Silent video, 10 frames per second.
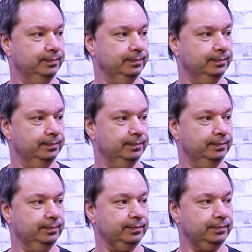
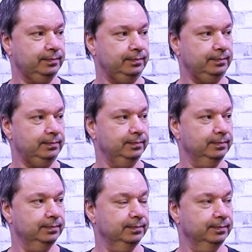
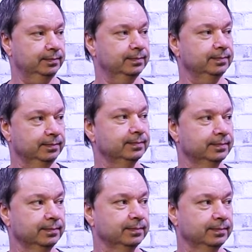
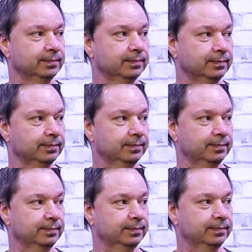
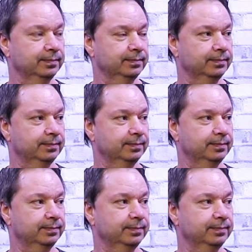
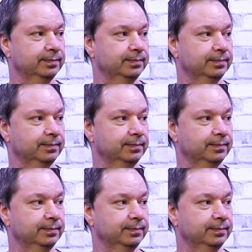This person isn't speaking.